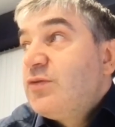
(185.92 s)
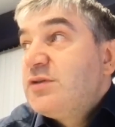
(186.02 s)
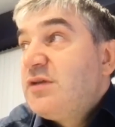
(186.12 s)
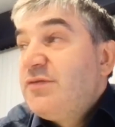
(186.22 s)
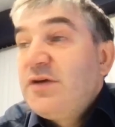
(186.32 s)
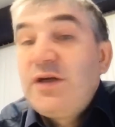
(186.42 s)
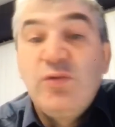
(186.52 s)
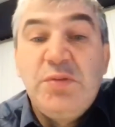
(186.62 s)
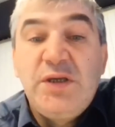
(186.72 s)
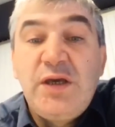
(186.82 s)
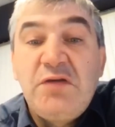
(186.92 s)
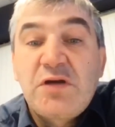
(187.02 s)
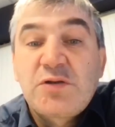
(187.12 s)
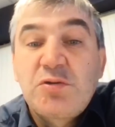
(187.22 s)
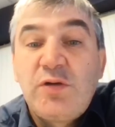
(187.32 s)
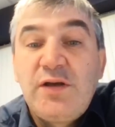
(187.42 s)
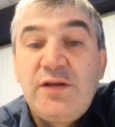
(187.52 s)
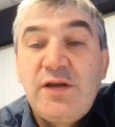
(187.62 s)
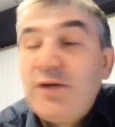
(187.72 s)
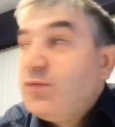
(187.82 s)
wasn't a very good behavior, so I
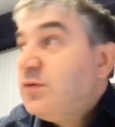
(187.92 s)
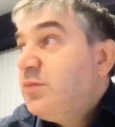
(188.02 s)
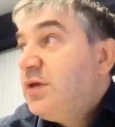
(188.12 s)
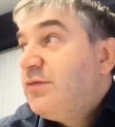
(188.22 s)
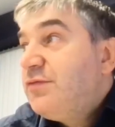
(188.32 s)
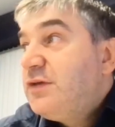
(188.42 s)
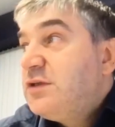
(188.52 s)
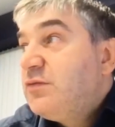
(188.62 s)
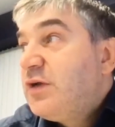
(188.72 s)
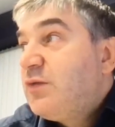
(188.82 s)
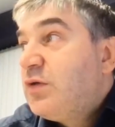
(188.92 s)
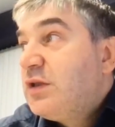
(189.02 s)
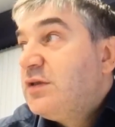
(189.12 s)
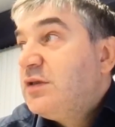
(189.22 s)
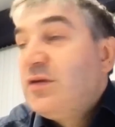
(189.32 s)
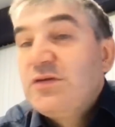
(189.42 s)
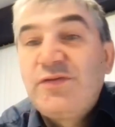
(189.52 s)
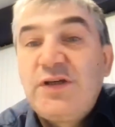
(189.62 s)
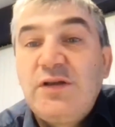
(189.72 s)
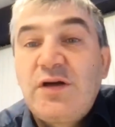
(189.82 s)
couldn't be fitting very well in a lot
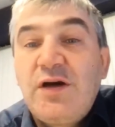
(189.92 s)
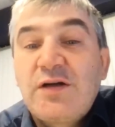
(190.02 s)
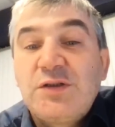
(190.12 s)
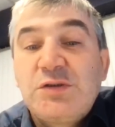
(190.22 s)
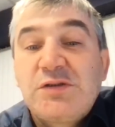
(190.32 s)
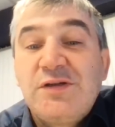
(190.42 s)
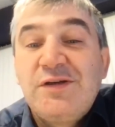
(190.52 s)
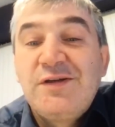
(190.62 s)
of kindergartens.